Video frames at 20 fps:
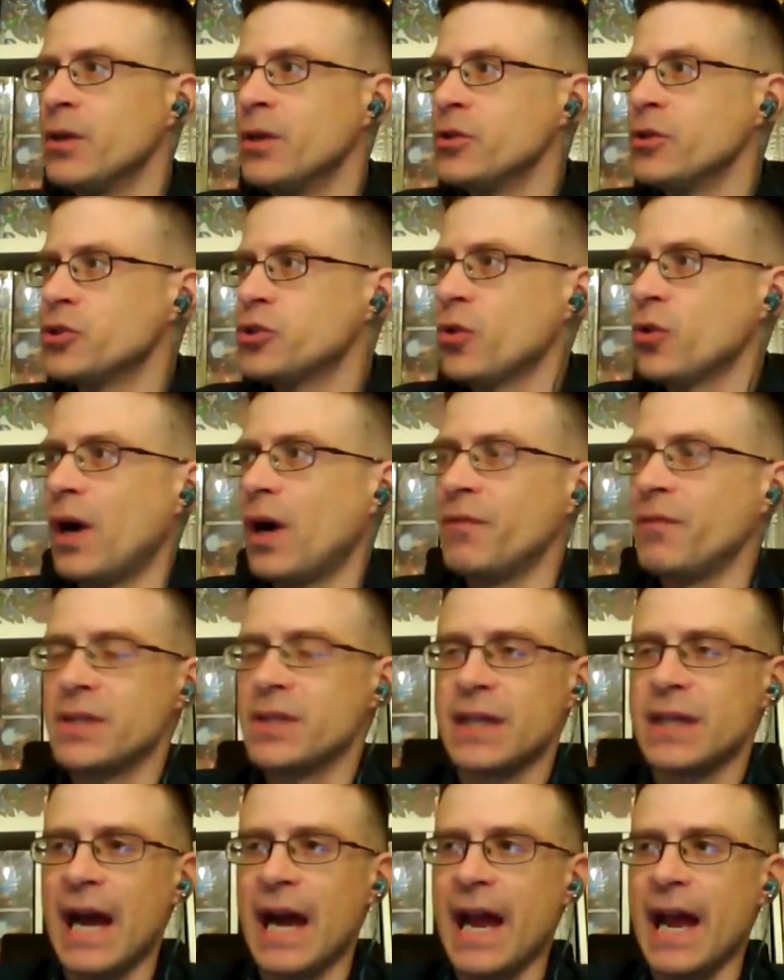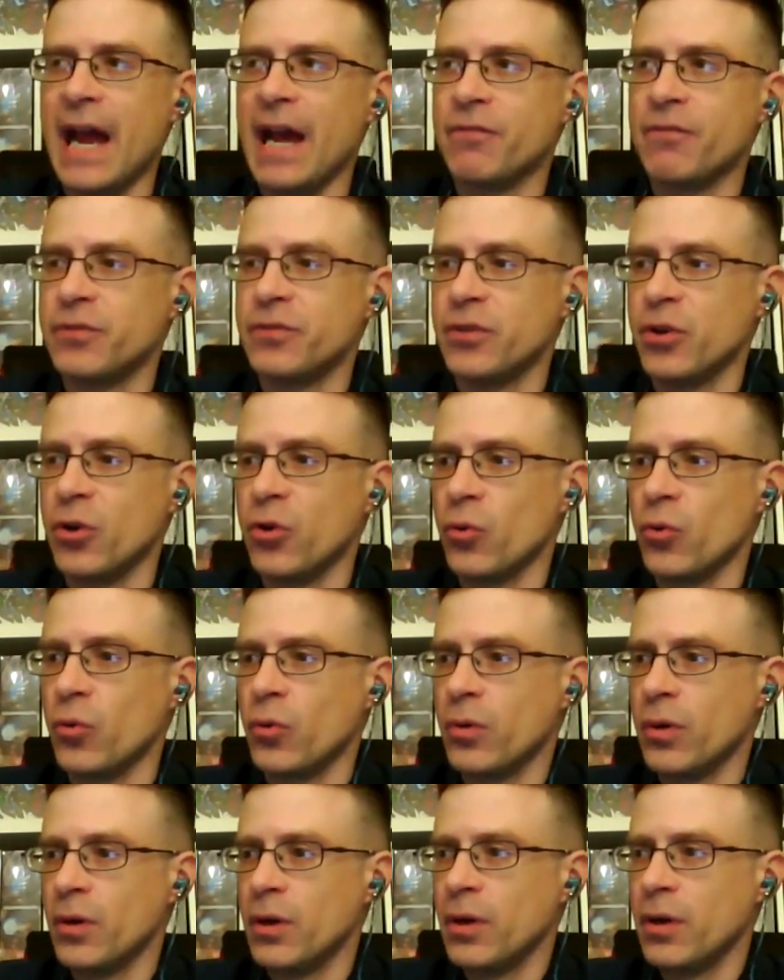So obviously, I have no
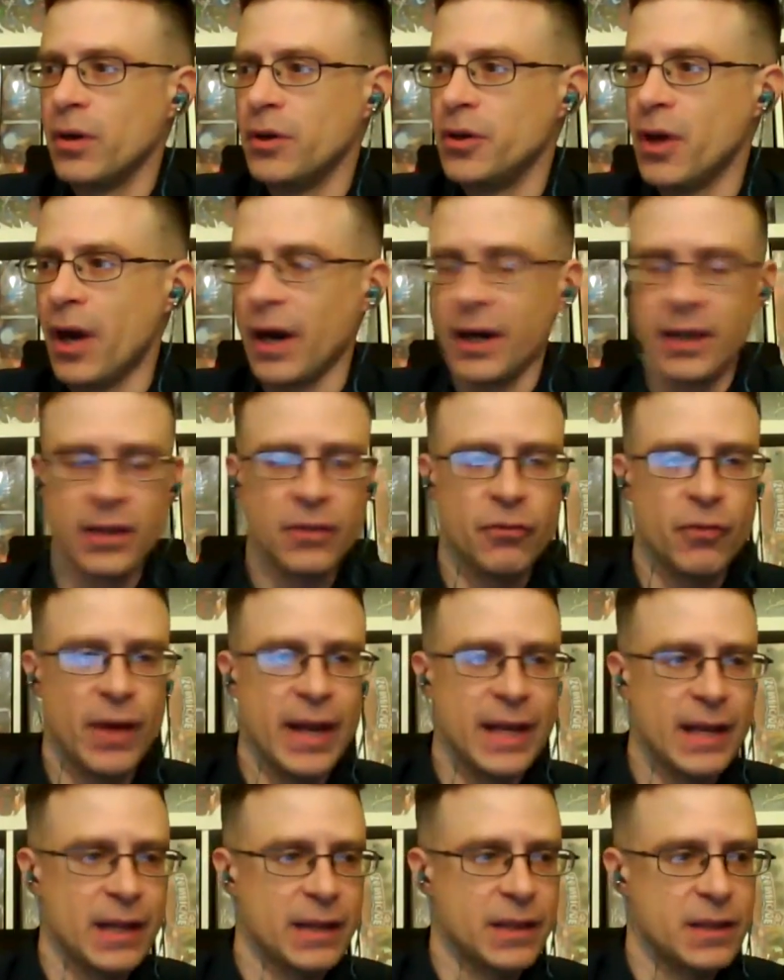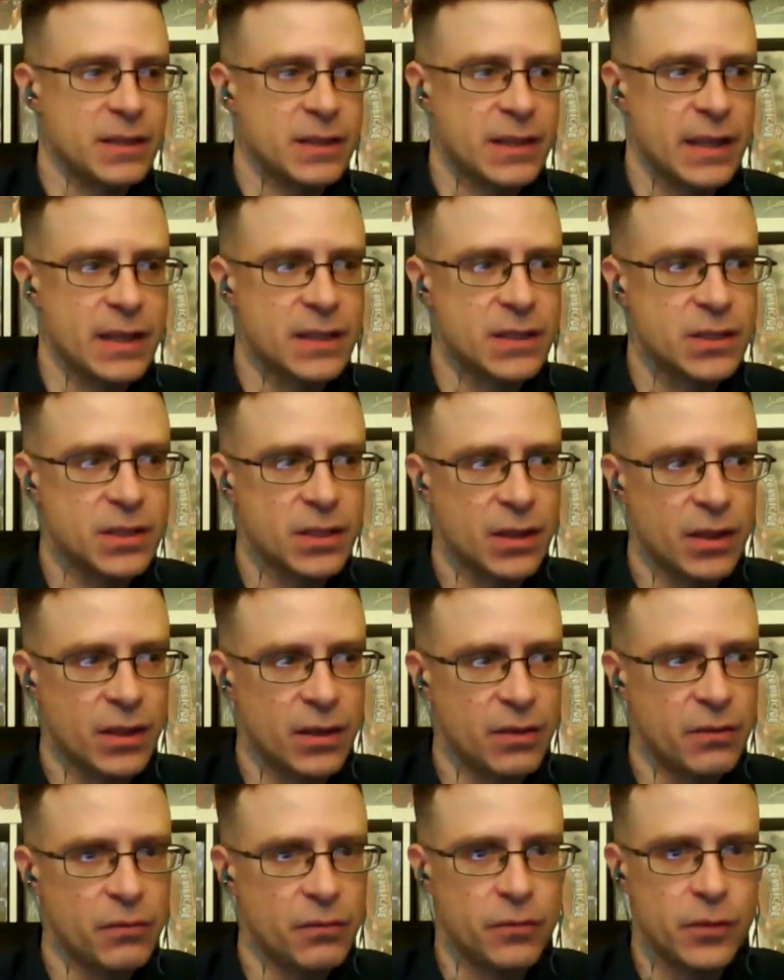dog in the fight in the sense
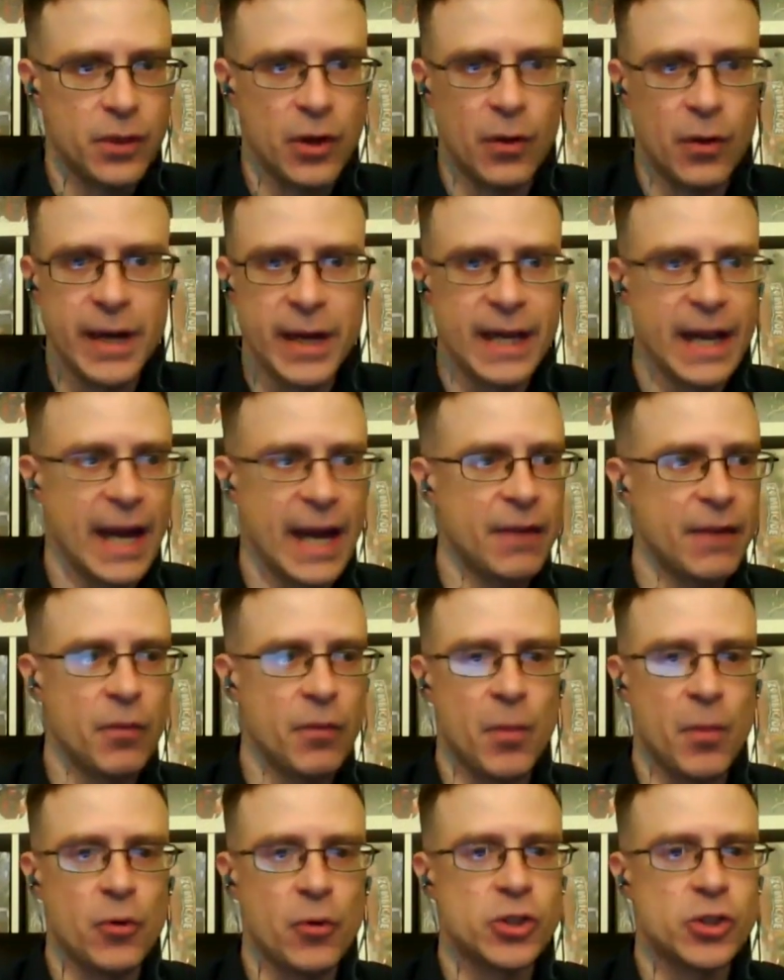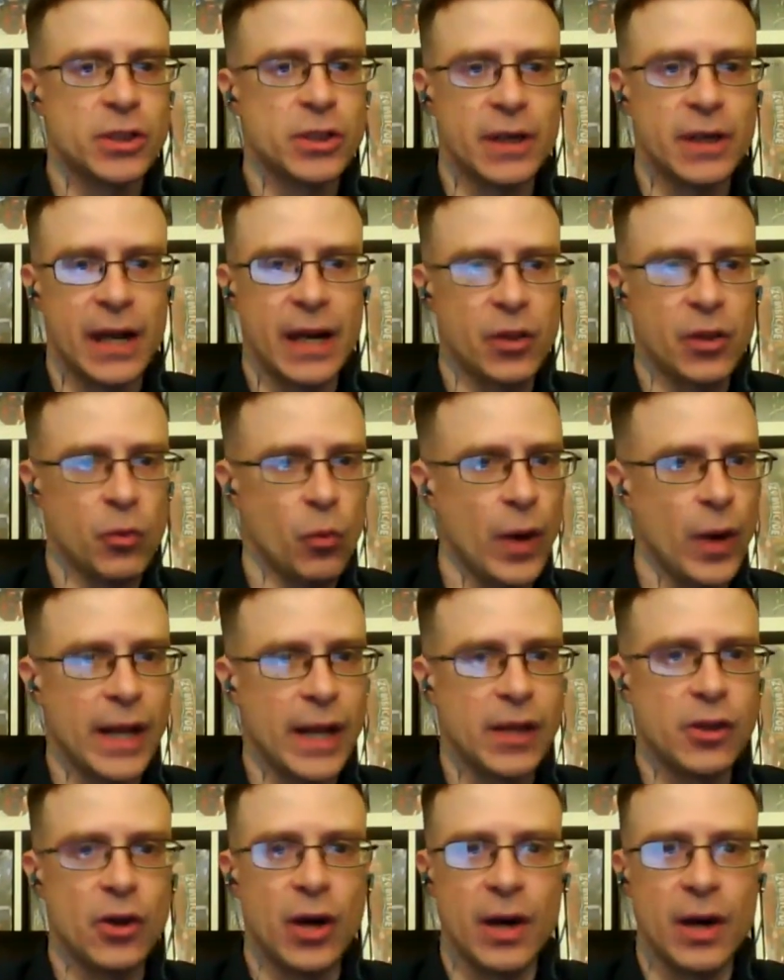of any kind of emotion either way.